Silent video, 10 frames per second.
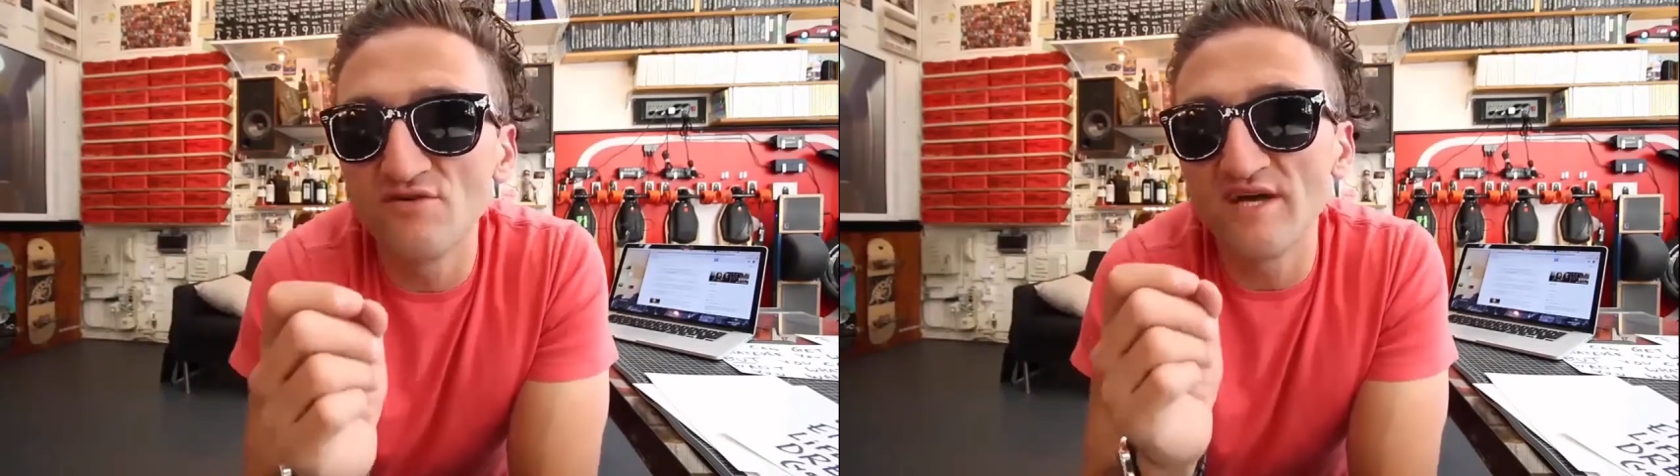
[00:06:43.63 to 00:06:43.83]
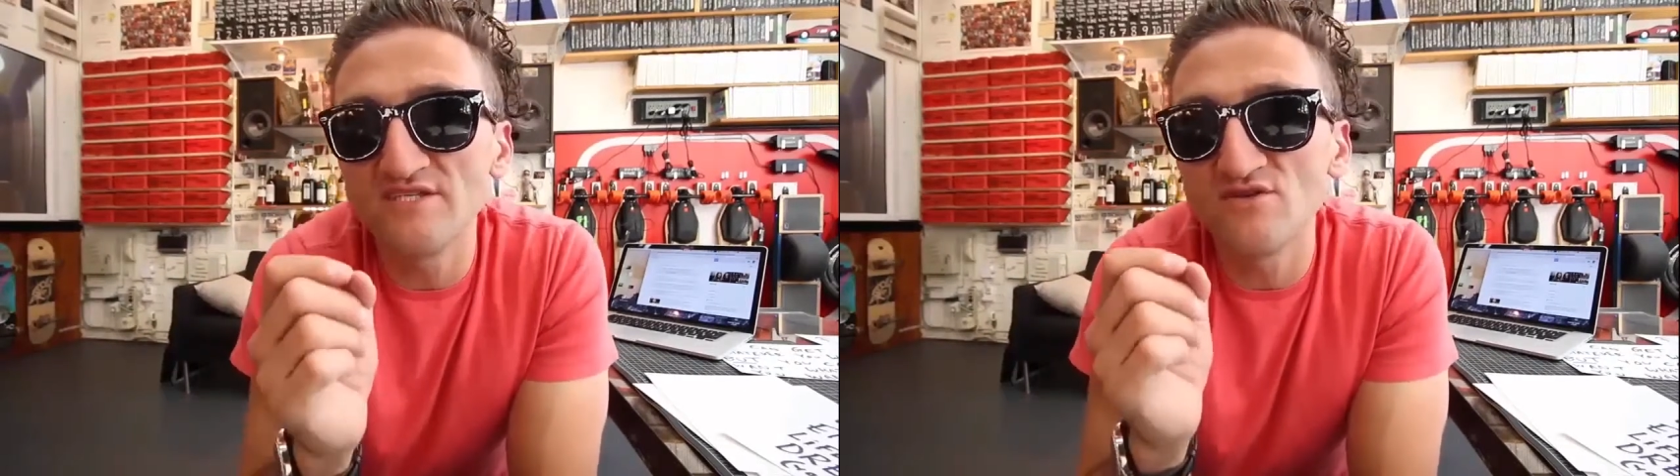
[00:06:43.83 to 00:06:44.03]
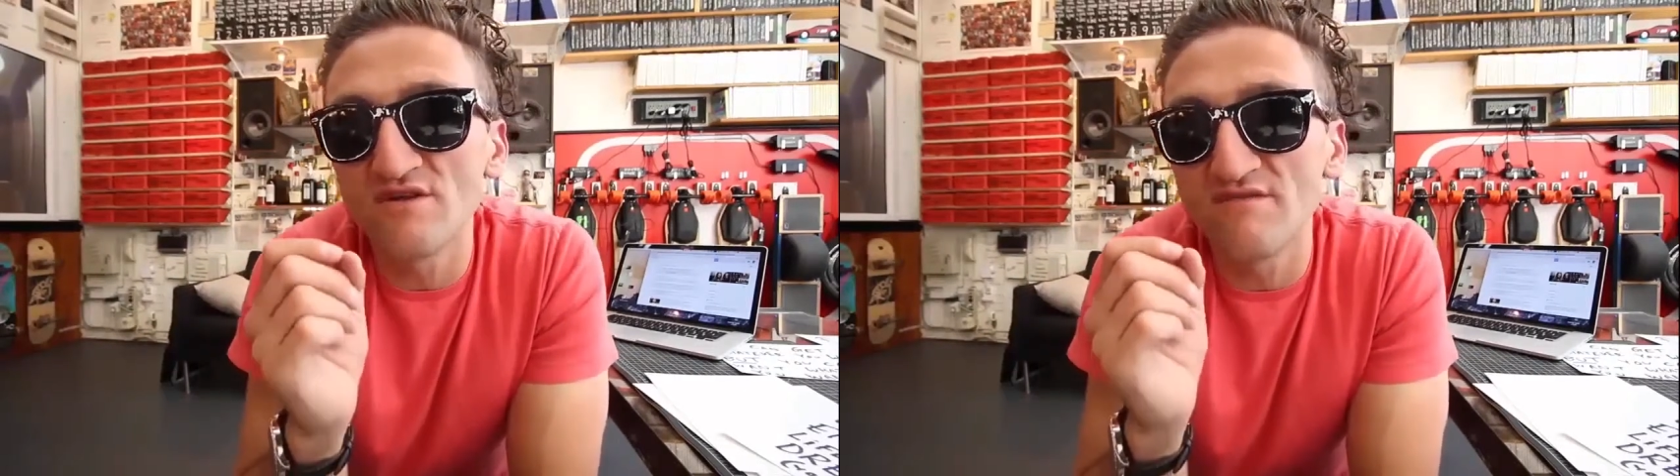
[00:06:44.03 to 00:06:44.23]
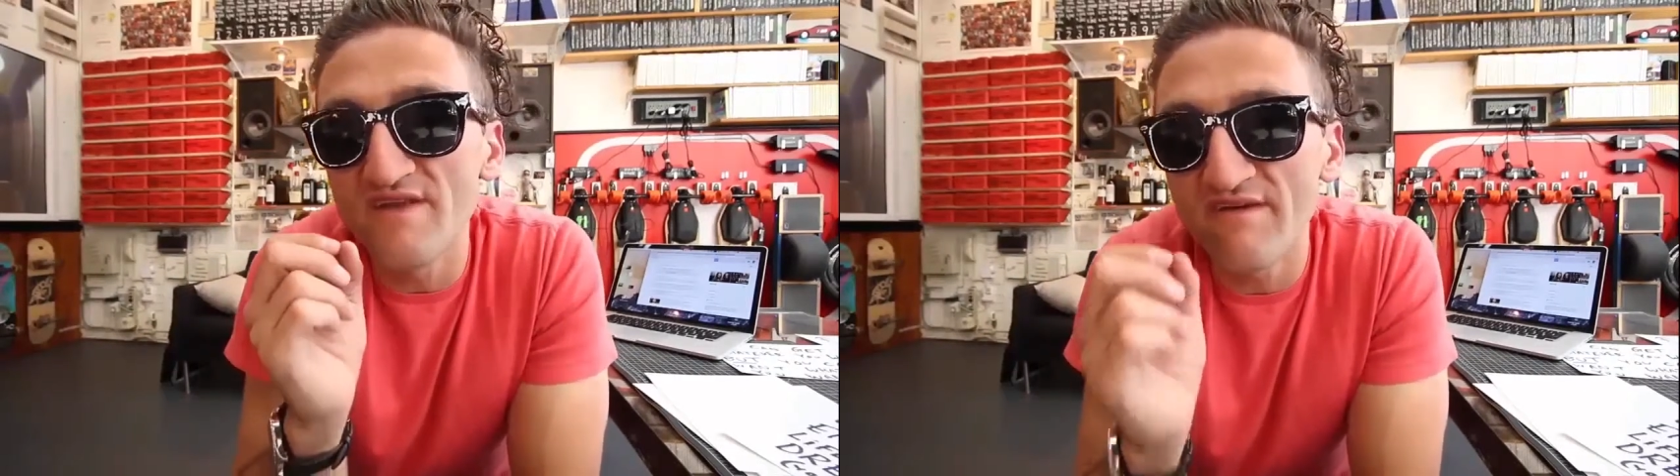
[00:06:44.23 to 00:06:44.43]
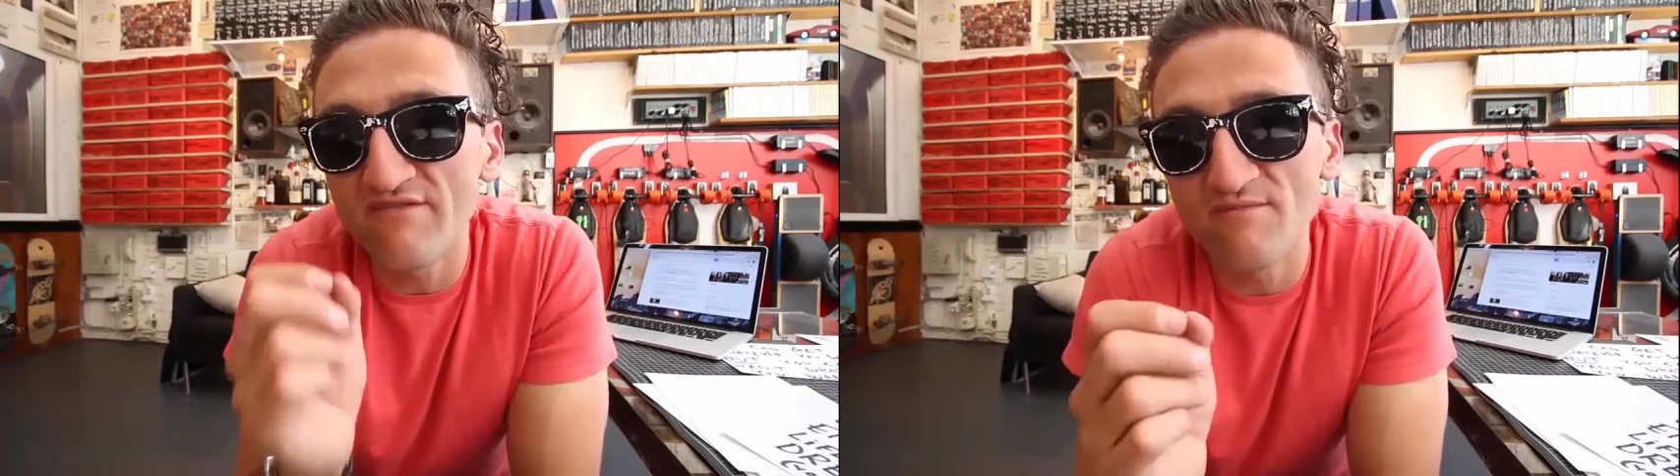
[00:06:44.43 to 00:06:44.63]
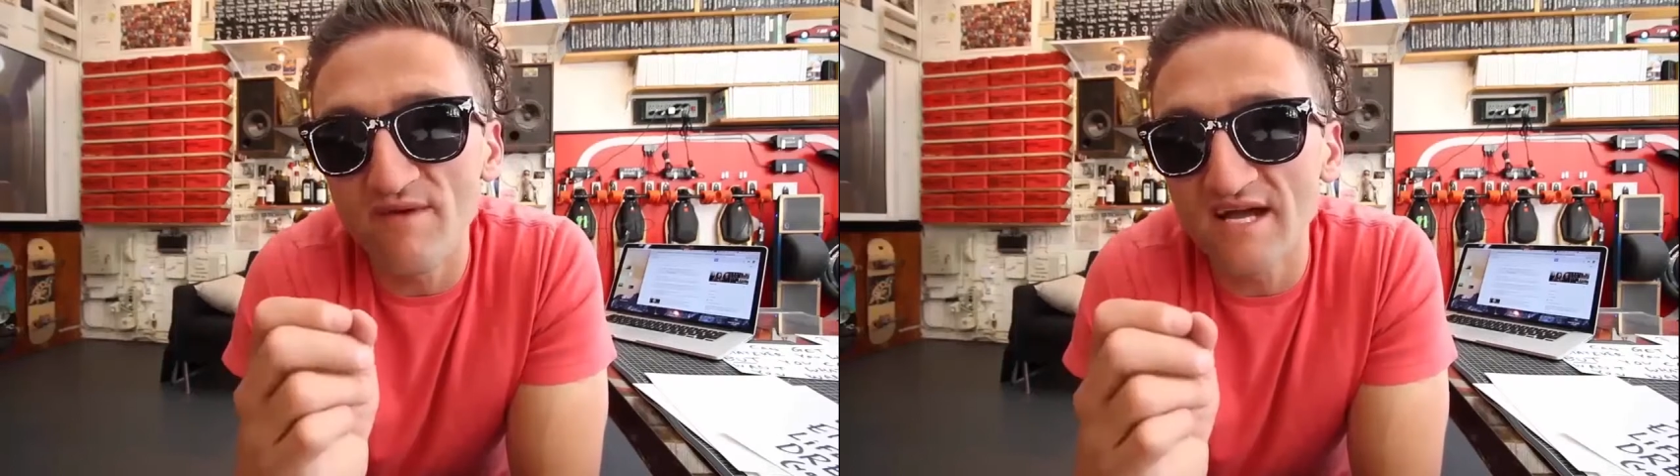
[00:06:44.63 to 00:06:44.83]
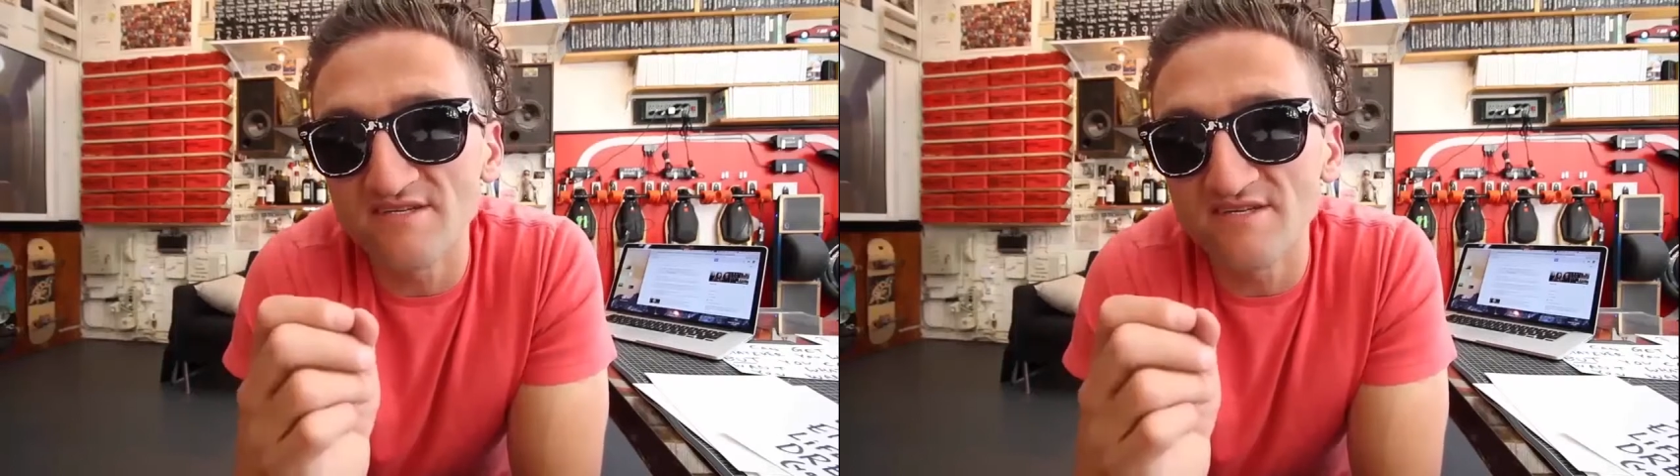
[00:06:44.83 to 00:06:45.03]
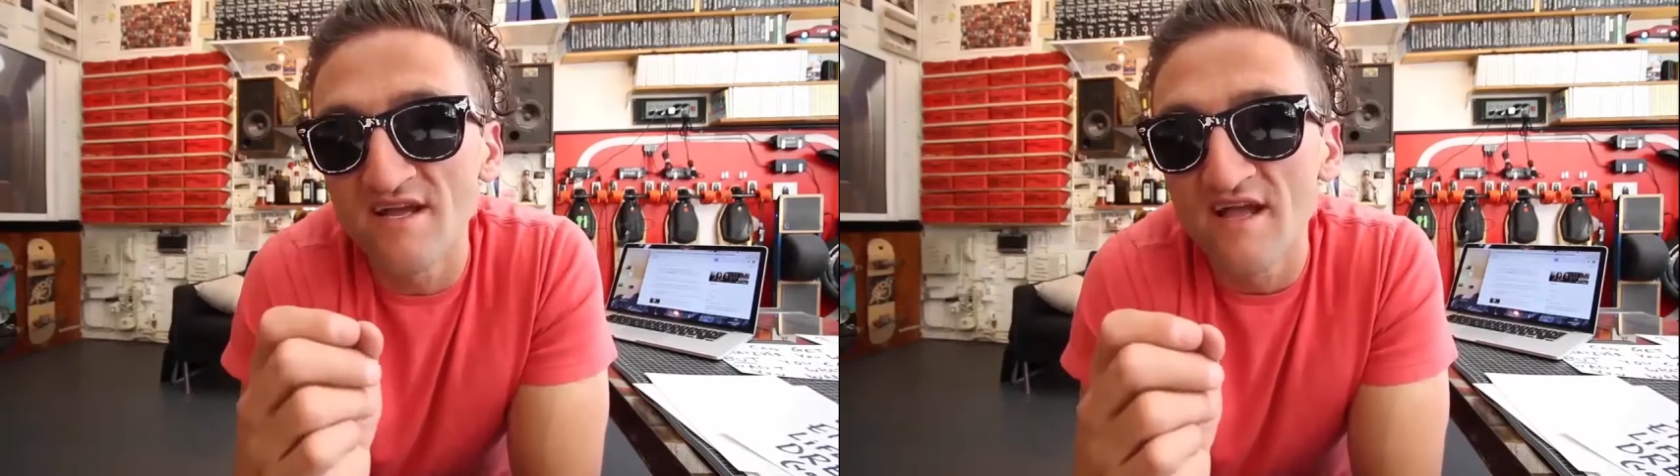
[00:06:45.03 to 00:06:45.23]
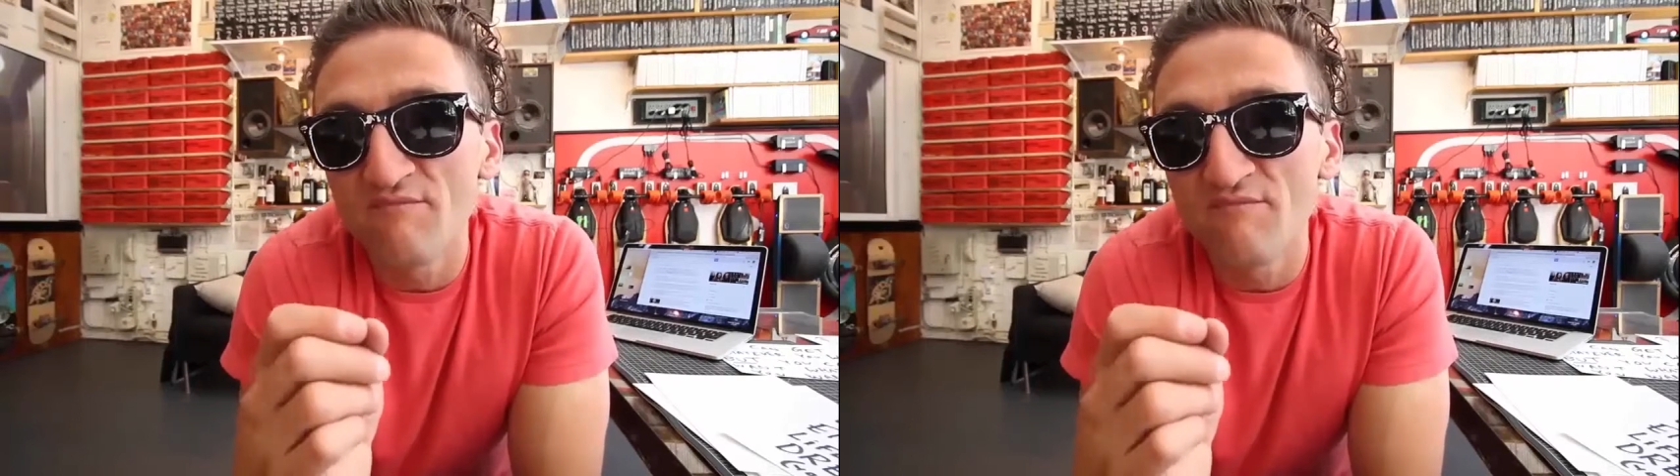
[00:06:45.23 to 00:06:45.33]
place you could have never imagined,